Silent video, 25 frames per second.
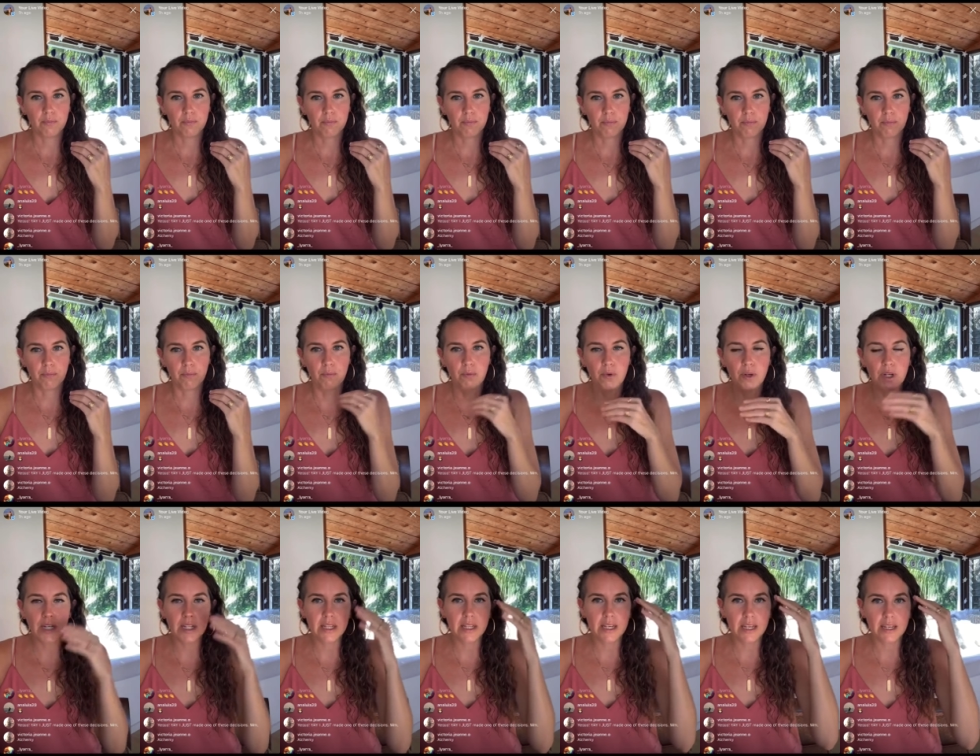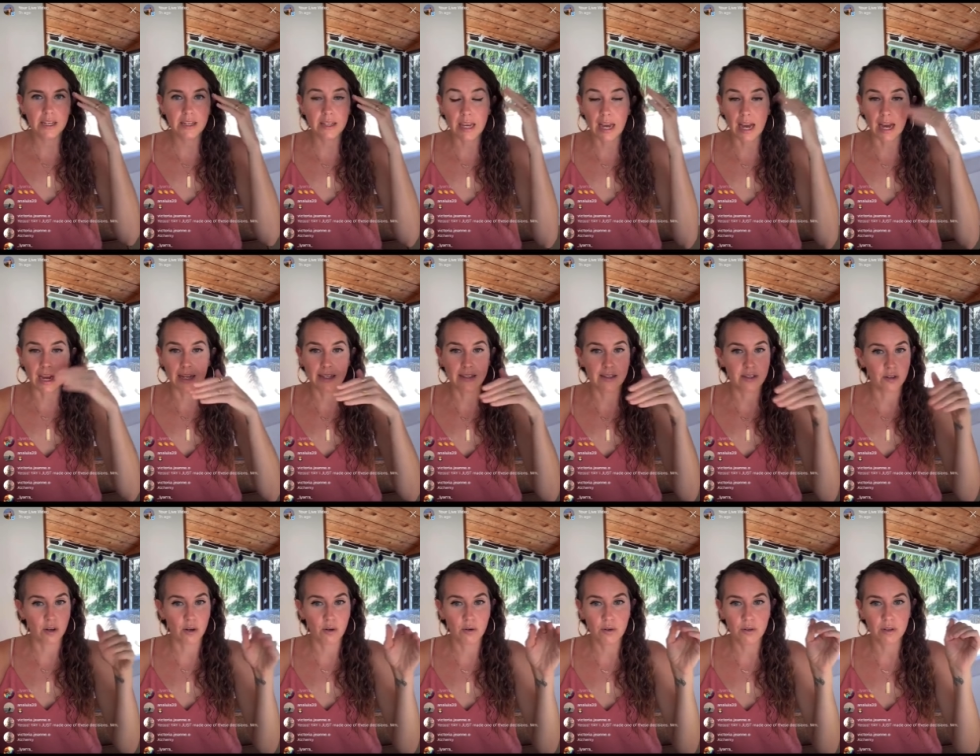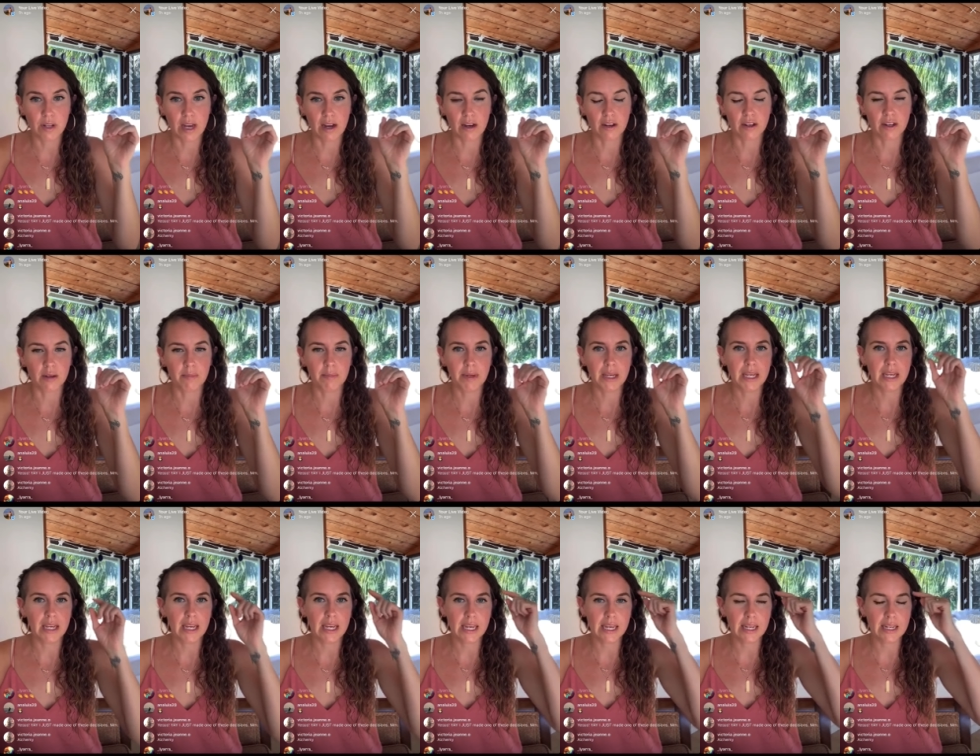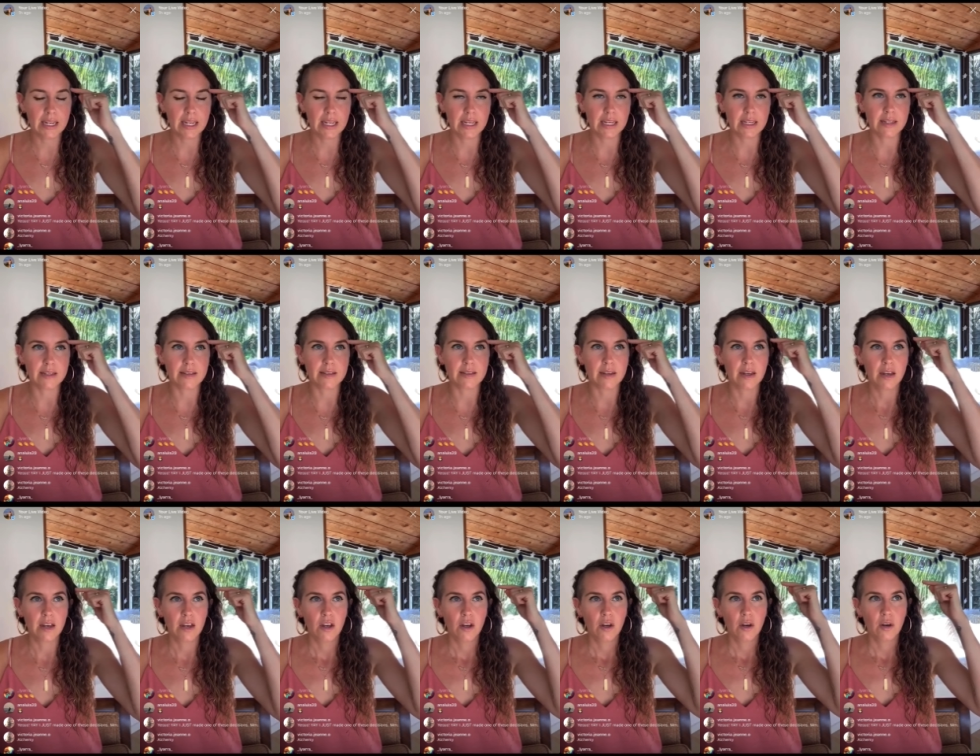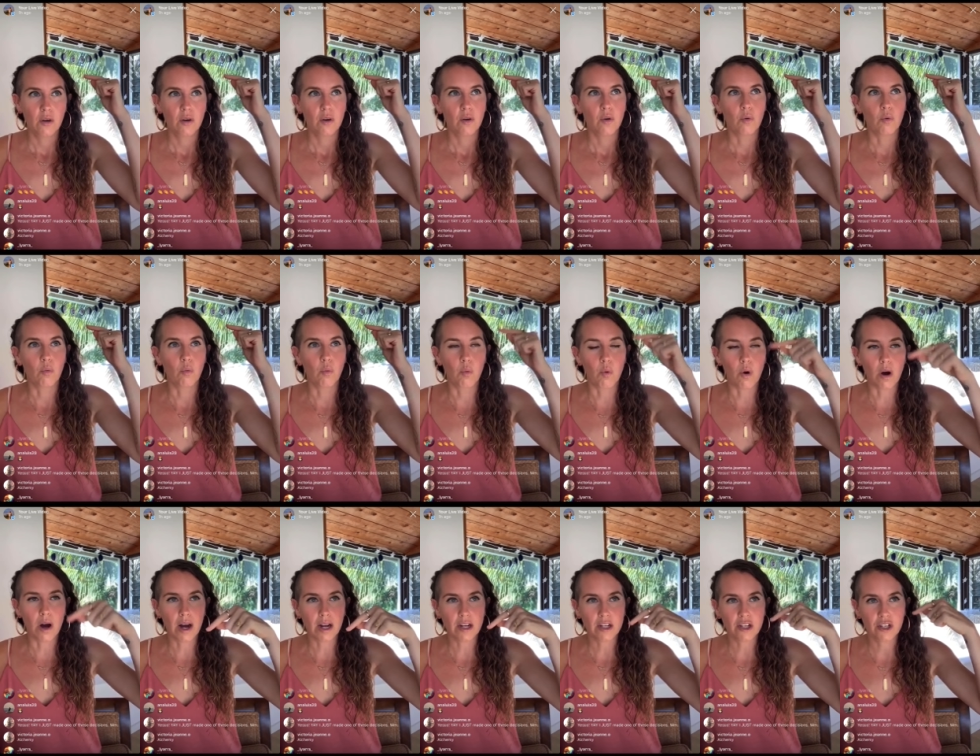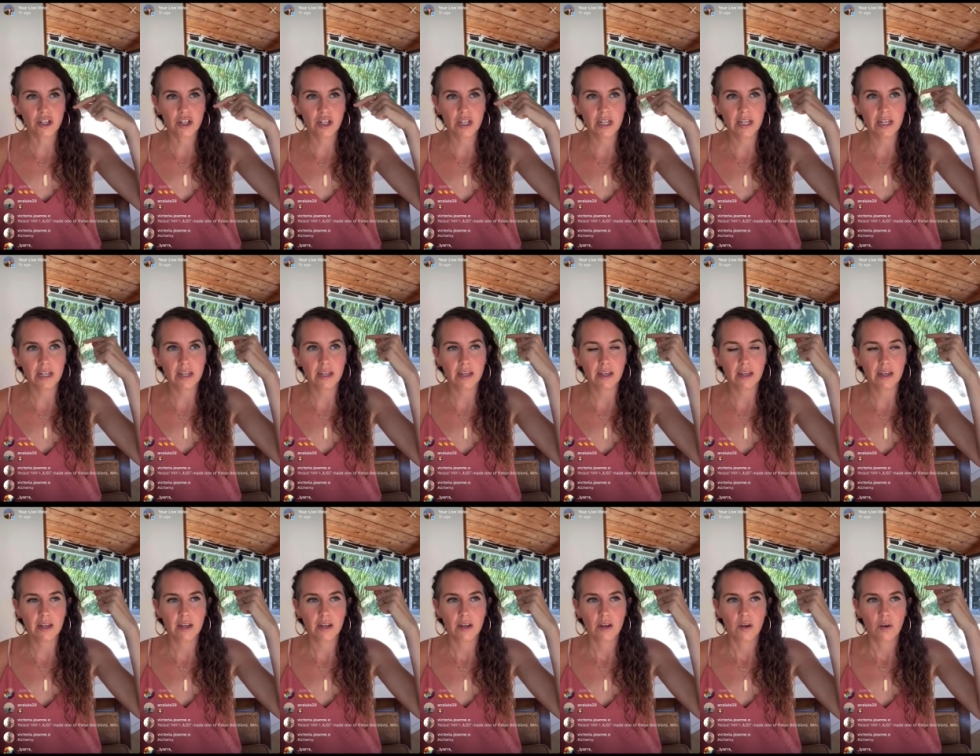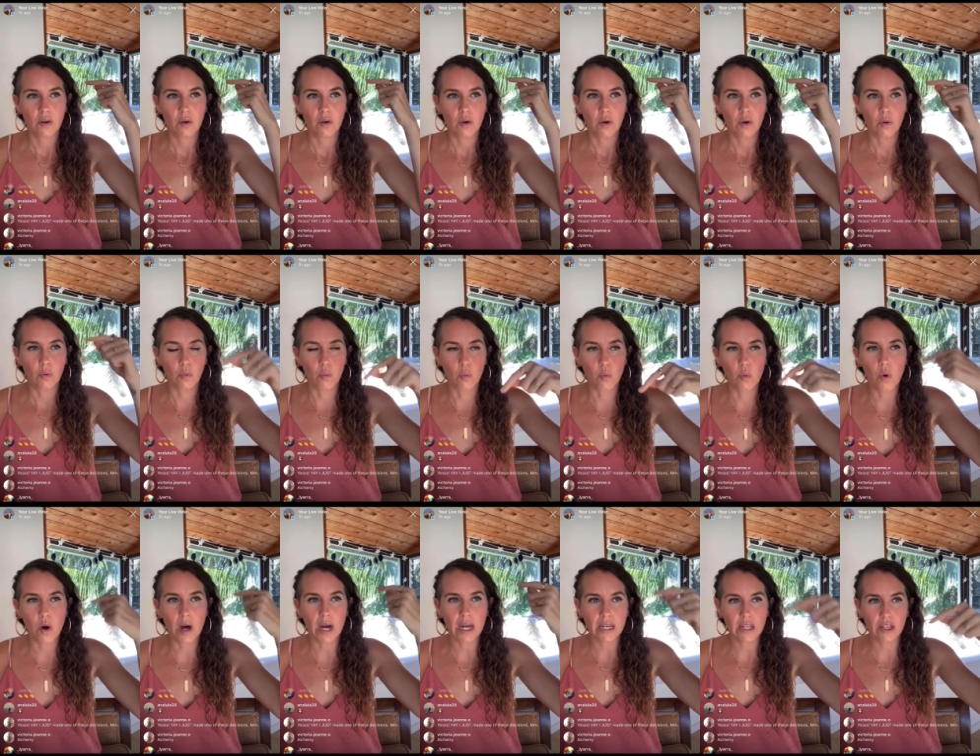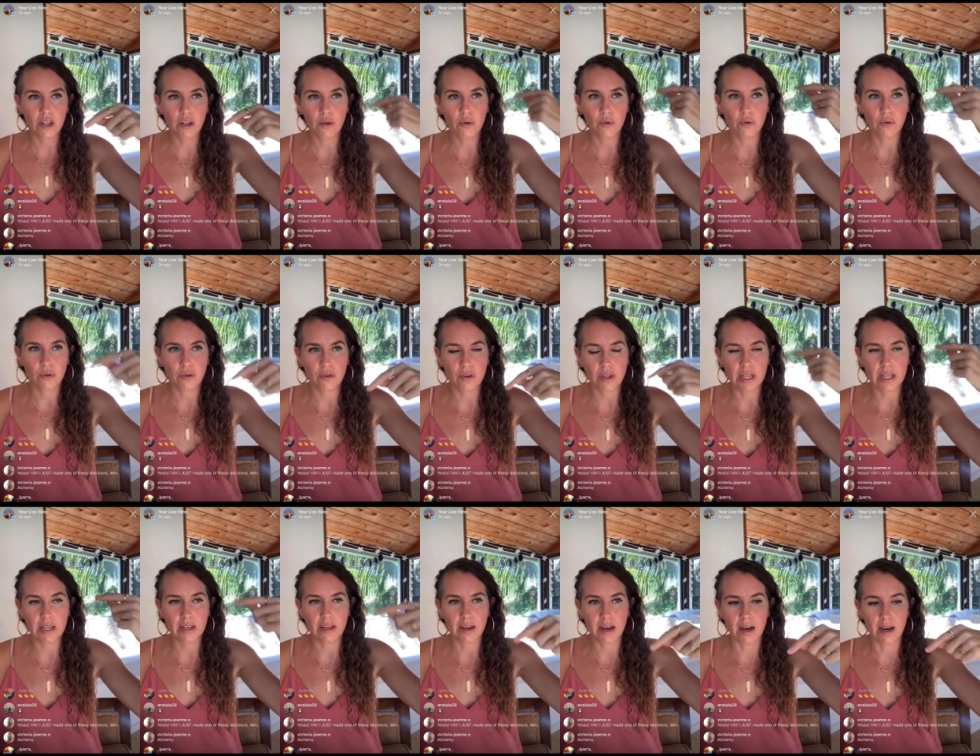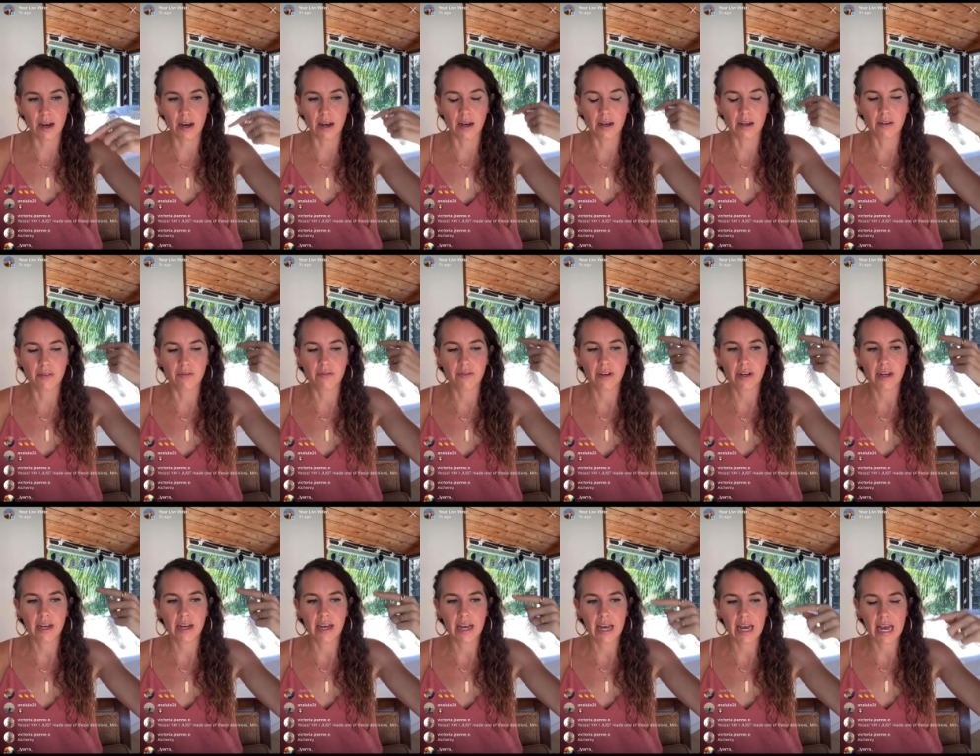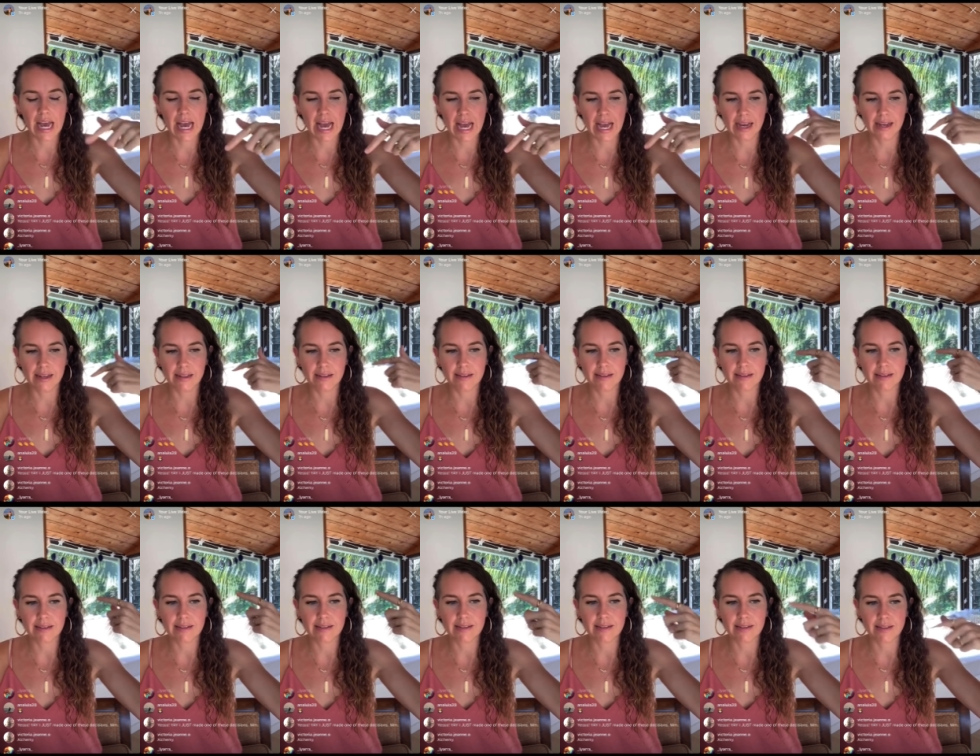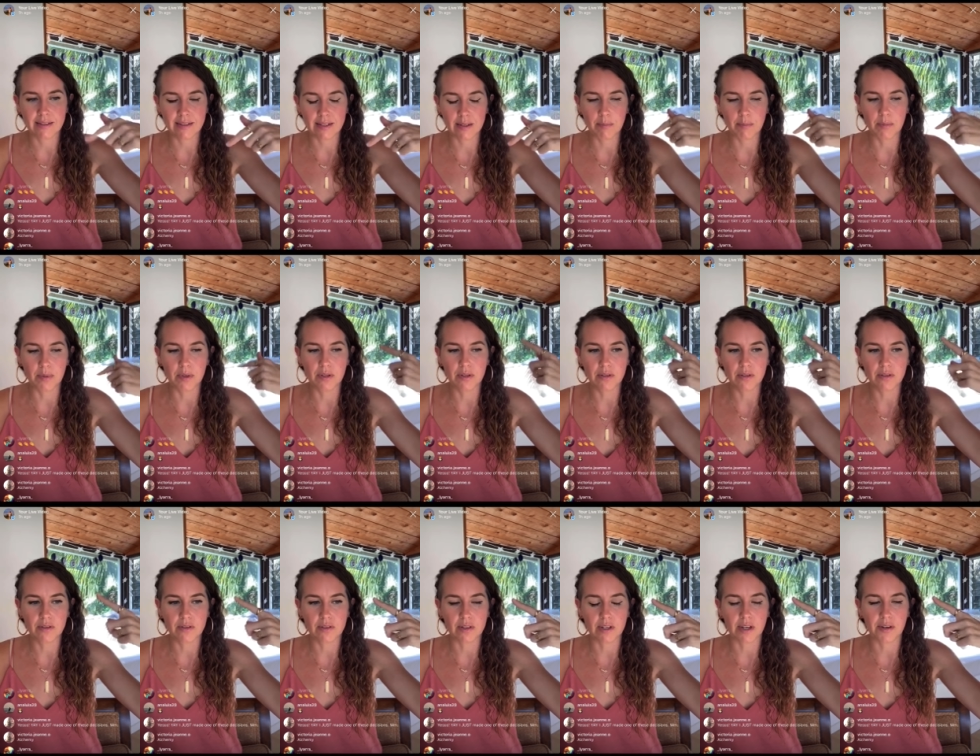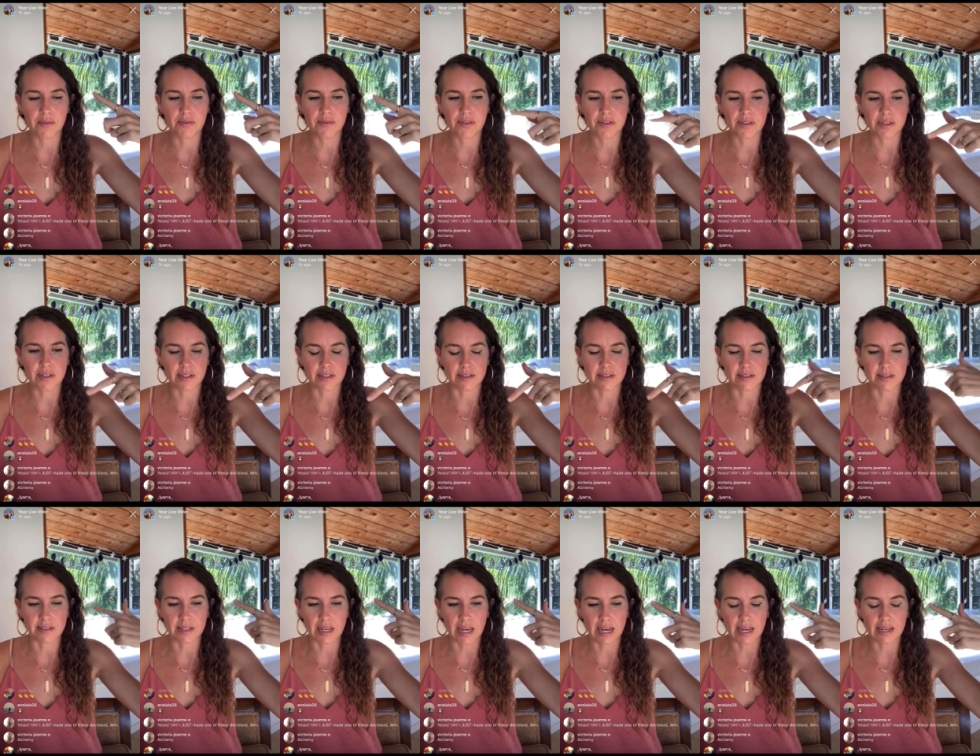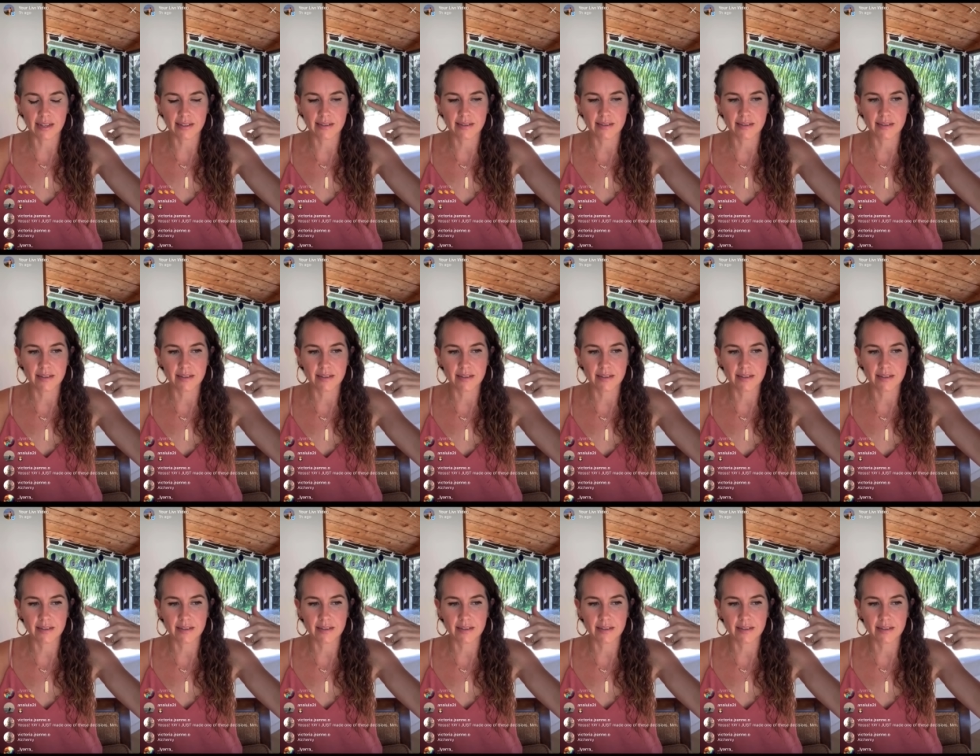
really yeah it's total alchemy it is watching what you think of as symbols of success